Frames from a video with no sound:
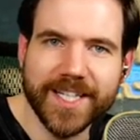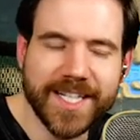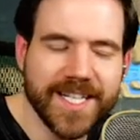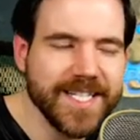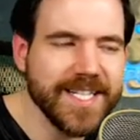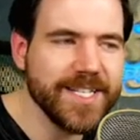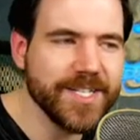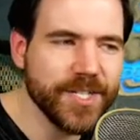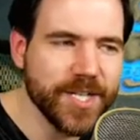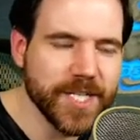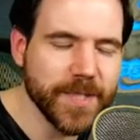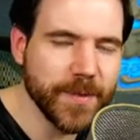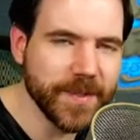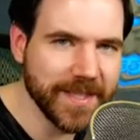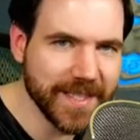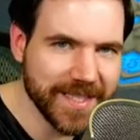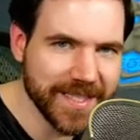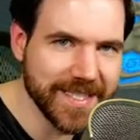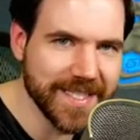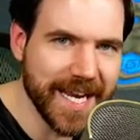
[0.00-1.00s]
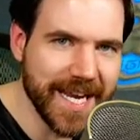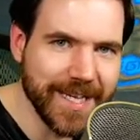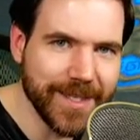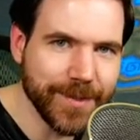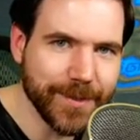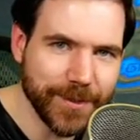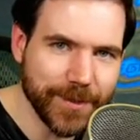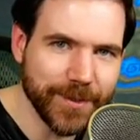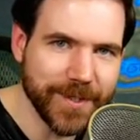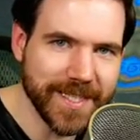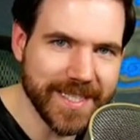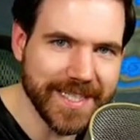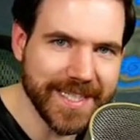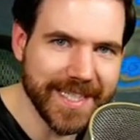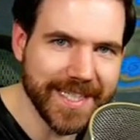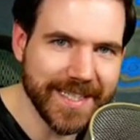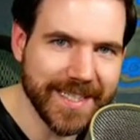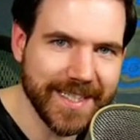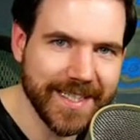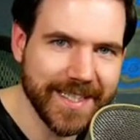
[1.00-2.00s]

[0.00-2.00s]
This is just what the Deku Tree did.